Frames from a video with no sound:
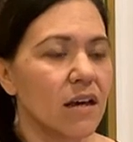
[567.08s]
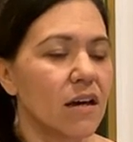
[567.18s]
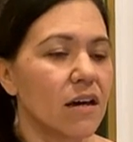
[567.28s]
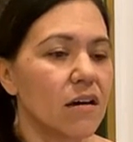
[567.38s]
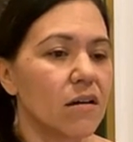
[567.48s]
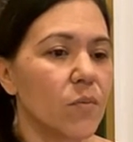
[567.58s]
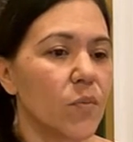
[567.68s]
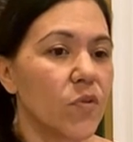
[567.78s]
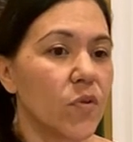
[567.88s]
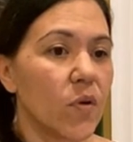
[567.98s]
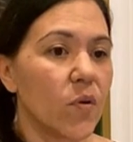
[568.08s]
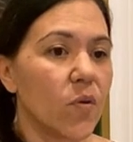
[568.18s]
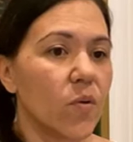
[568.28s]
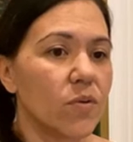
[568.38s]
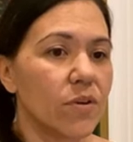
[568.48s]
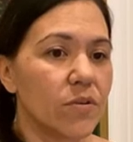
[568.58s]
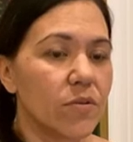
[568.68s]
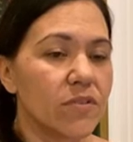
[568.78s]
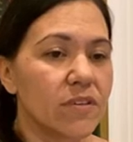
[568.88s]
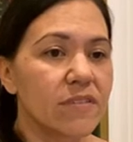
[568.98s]
Um, so, you know,
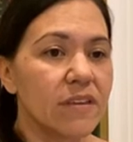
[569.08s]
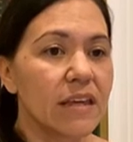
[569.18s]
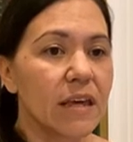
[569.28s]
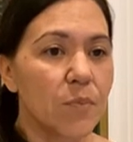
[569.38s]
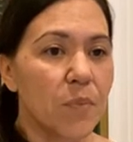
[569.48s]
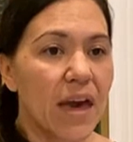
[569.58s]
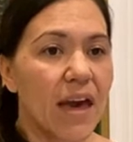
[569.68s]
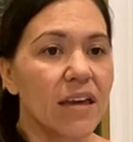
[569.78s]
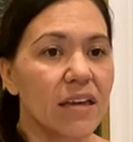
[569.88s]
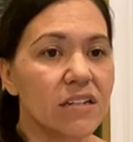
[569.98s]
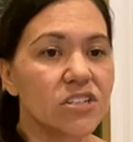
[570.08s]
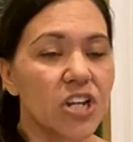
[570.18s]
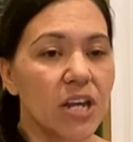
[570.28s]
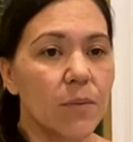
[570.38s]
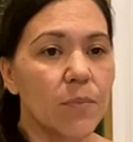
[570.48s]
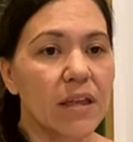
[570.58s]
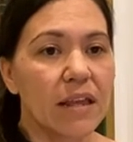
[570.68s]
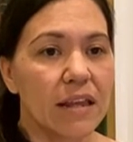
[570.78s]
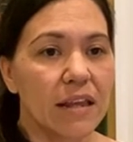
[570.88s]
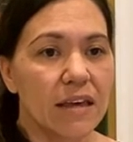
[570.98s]
just to get back in shape
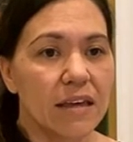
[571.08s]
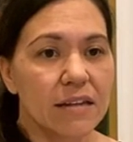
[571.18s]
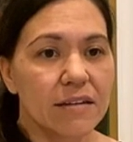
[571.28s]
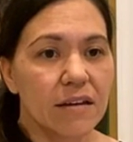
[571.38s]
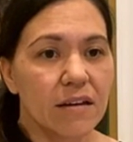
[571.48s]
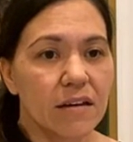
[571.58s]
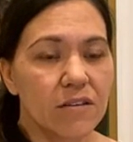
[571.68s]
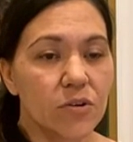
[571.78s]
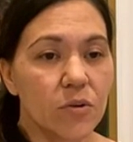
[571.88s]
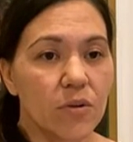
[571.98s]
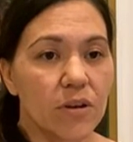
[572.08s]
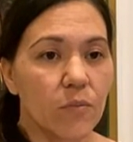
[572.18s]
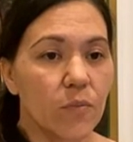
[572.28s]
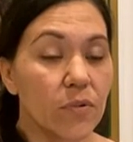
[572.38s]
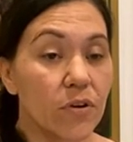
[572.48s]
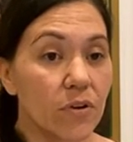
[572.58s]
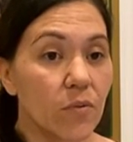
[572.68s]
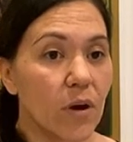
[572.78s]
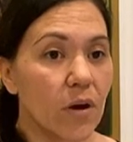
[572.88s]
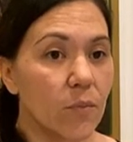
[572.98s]
and, and uh, you know, in a good
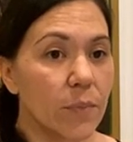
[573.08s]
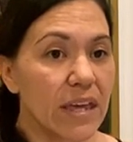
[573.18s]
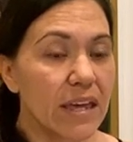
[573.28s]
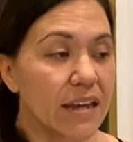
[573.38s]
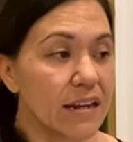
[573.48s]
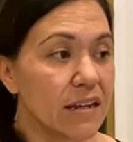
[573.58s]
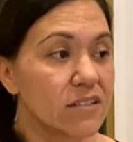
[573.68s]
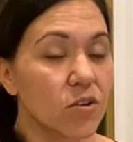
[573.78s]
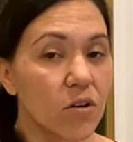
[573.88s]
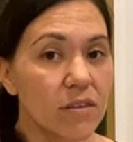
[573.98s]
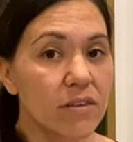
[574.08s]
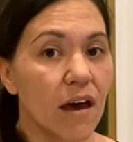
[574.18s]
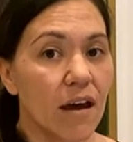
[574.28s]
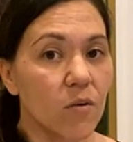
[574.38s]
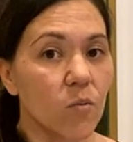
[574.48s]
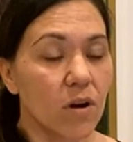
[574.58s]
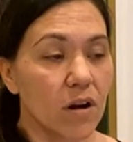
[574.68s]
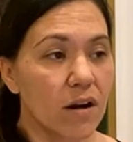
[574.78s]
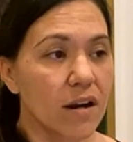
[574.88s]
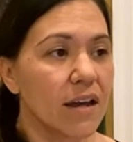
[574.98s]
well being, it took a lot of
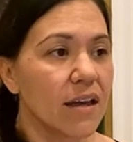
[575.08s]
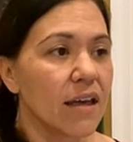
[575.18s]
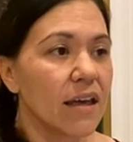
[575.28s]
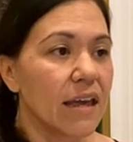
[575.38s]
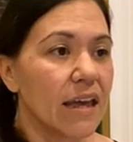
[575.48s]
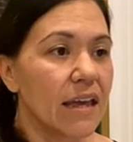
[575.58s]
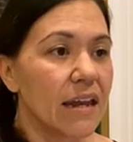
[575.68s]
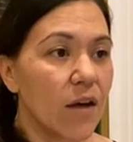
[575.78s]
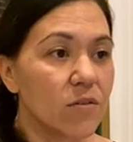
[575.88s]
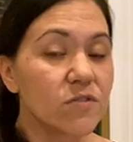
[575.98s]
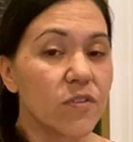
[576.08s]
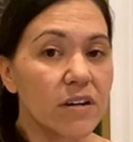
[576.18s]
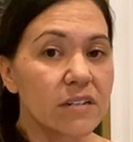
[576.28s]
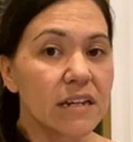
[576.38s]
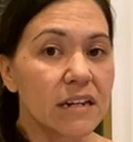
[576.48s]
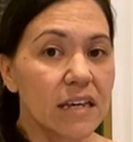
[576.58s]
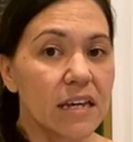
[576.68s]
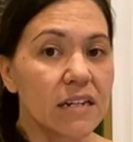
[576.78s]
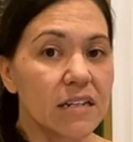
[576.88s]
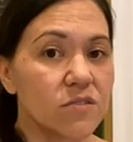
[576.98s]
work. And I was very
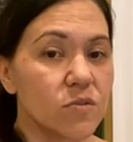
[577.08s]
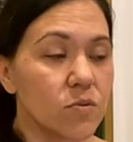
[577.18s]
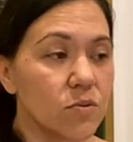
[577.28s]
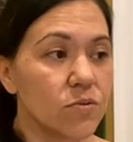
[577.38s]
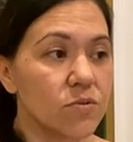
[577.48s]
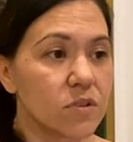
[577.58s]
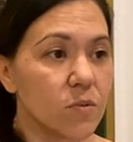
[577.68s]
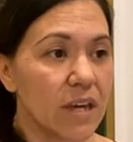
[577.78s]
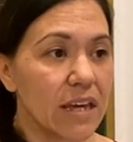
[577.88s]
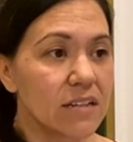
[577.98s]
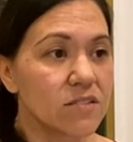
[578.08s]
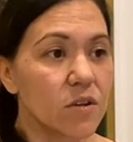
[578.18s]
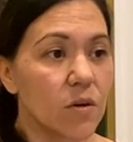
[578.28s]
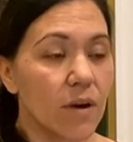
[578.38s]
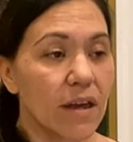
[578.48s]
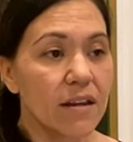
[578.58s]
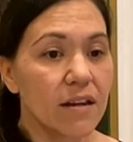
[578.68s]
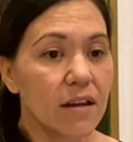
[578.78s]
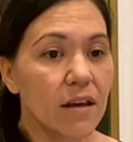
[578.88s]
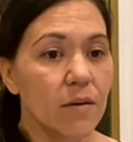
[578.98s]
dedicated to lose the weight. So I
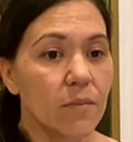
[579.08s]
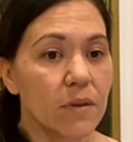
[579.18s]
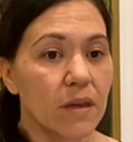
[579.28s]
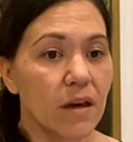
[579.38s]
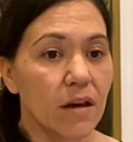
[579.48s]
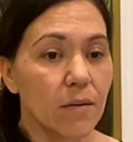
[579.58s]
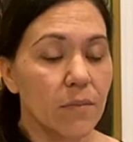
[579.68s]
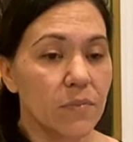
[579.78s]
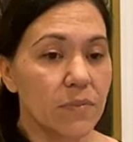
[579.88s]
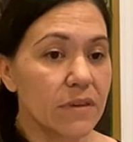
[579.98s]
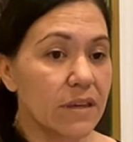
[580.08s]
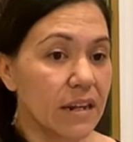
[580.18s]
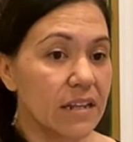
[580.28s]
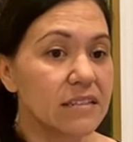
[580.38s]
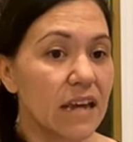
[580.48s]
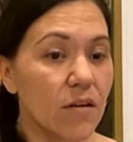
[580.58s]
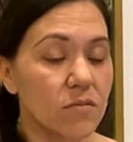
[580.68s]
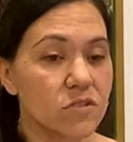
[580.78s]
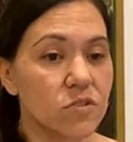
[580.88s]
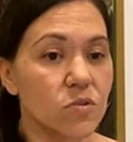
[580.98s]
ended up um, getting down
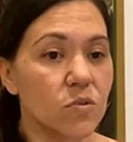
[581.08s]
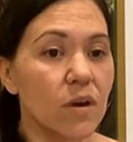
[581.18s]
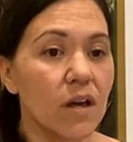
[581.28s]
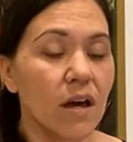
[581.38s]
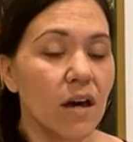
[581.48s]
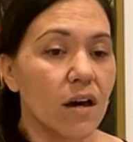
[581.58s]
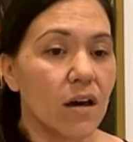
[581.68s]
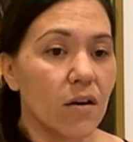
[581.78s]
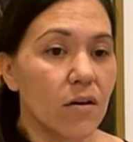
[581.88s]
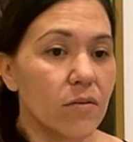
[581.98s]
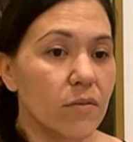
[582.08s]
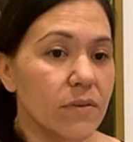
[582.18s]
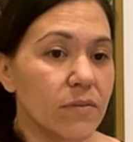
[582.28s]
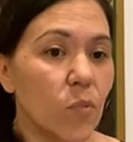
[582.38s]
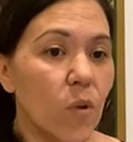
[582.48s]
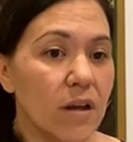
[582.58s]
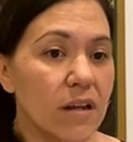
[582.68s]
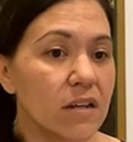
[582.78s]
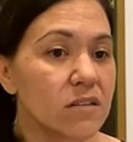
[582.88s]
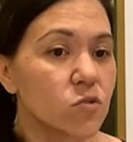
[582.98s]
to uh,
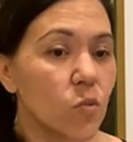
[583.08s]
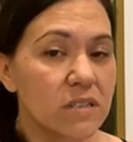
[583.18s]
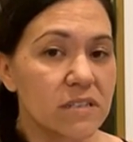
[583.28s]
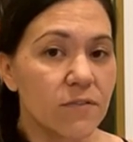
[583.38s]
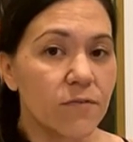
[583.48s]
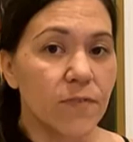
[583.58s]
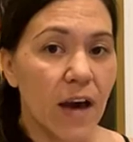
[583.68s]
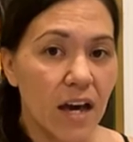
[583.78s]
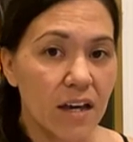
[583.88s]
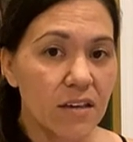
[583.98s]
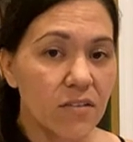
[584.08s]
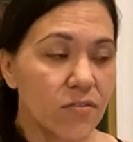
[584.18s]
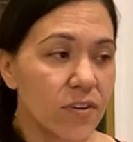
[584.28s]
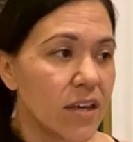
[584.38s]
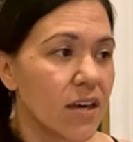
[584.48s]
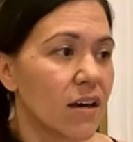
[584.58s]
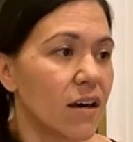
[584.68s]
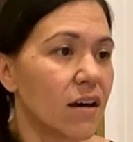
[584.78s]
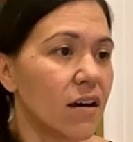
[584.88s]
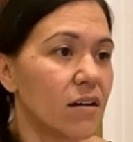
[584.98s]
125
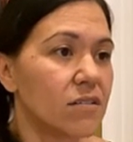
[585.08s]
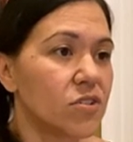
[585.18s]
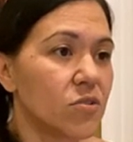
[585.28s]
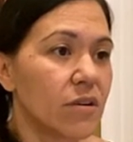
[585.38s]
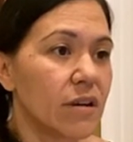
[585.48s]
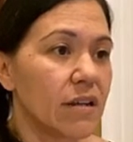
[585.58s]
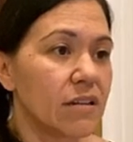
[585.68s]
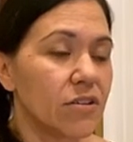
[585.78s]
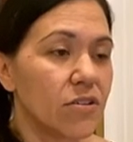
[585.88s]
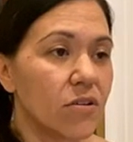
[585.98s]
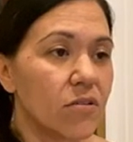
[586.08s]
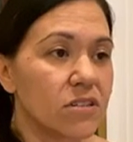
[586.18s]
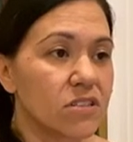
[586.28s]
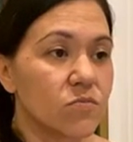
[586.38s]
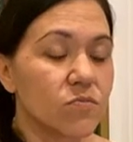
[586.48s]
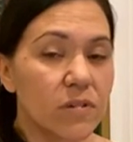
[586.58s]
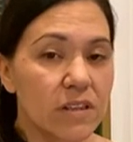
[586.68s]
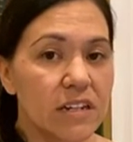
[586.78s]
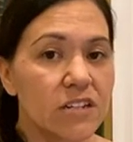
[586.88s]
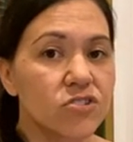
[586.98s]
uh, during, you know, just
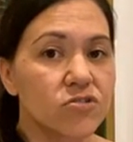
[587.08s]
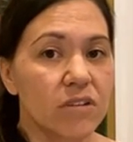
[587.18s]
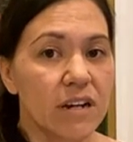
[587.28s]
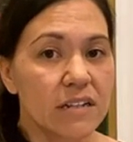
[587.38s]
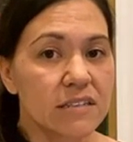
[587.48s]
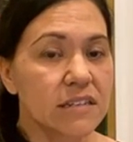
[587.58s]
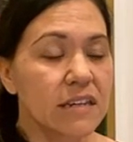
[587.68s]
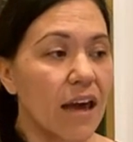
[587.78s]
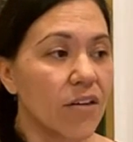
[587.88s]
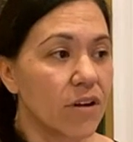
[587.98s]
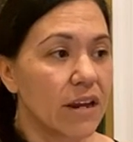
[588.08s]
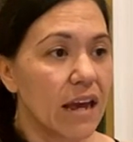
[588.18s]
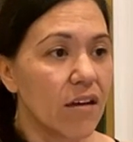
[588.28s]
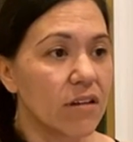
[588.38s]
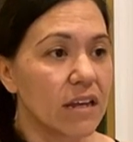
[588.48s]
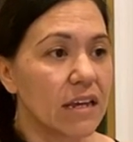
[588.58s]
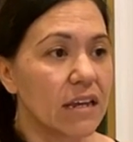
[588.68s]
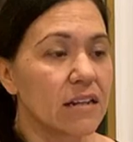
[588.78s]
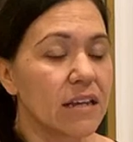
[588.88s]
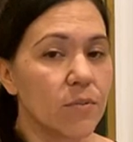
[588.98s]
really strict calorie
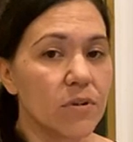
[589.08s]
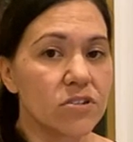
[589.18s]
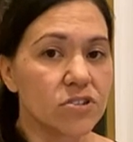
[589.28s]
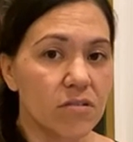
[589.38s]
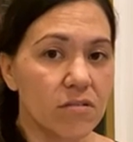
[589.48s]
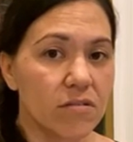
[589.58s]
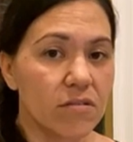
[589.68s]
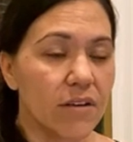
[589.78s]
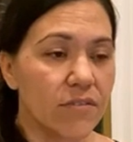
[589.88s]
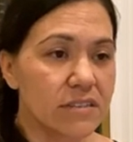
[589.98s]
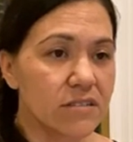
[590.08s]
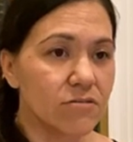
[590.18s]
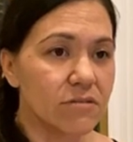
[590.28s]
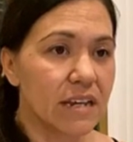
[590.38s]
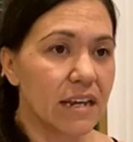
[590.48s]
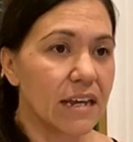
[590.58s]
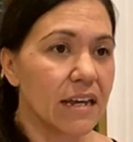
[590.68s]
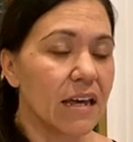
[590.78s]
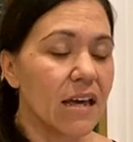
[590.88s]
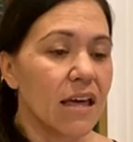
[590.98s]
counting, keeping a journal every single
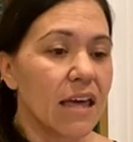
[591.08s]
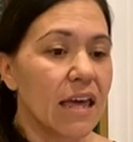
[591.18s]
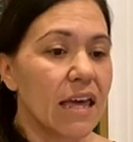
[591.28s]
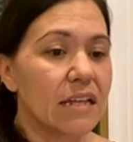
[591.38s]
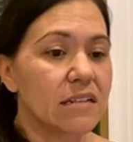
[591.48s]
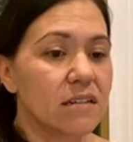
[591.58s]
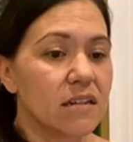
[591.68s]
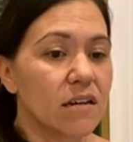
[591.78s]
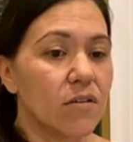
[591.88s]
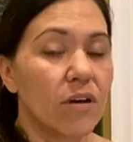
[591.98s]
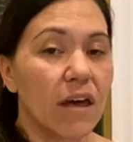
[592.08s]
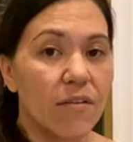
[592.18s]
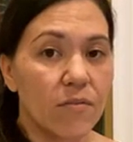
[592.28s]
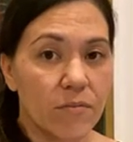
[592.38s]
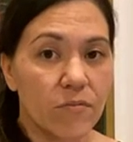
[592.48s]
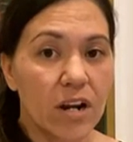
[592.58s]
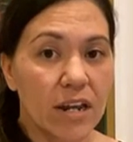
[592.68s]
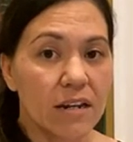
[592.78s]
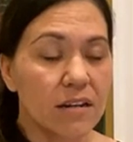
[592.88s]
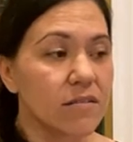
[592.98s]
day, and uh,
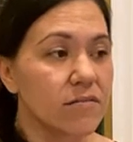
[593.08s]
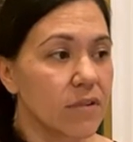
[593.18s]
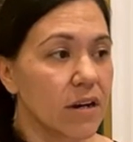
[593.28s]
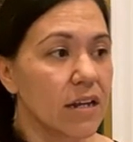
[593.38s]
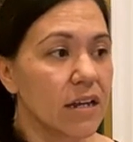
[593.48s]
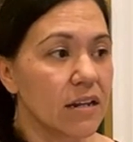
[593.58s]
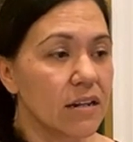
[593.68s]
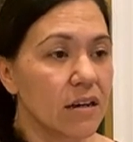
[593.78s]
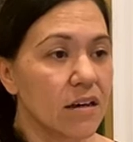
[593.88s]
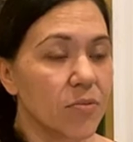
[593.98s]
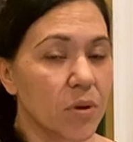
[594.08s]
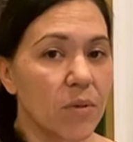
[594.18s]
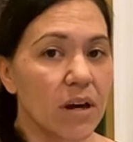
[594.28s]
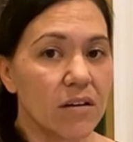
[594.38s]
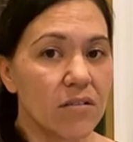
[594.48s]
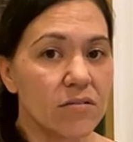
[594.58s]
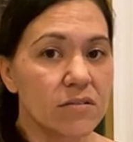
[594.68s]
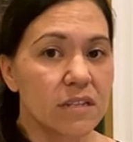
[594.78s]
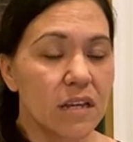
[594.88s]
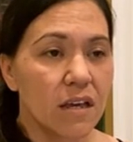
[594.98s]
running, running uh, three
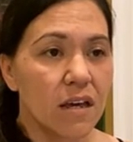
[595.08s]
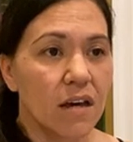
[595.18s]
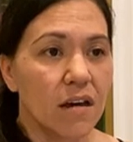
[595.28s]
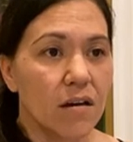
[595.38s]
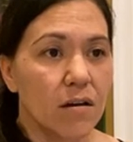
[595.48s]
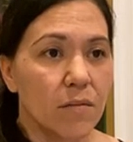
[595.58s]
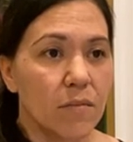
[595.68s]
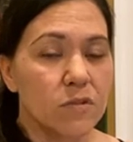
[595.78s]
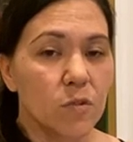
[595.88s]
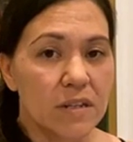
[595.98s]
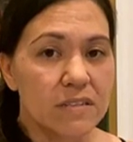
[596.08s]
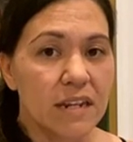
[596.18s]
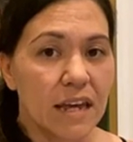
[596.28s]
miles um, twice a day.